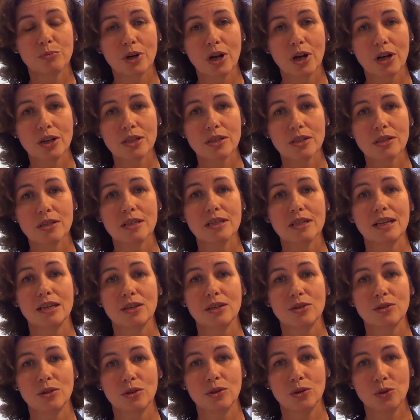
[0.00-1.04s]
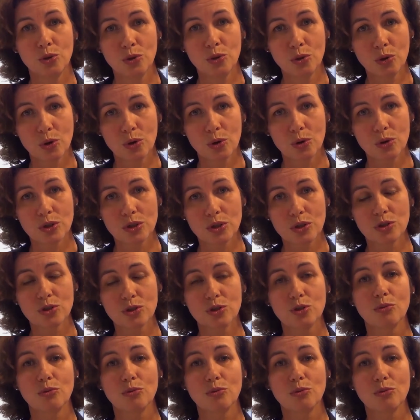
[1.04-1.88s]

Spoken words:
processes into the new courses